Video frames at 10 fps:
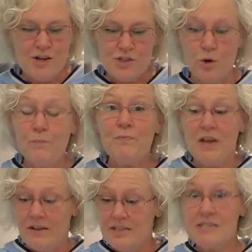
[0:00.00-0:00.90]
So
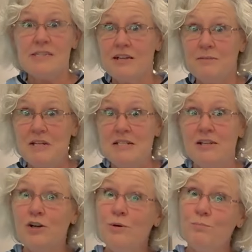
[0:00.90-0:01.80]
this is going to be
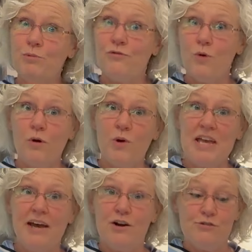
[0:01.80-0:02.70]
dinner. Before we
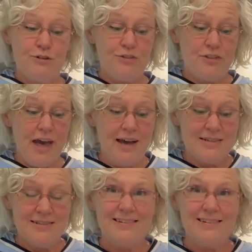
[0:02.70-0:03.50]
head over for that,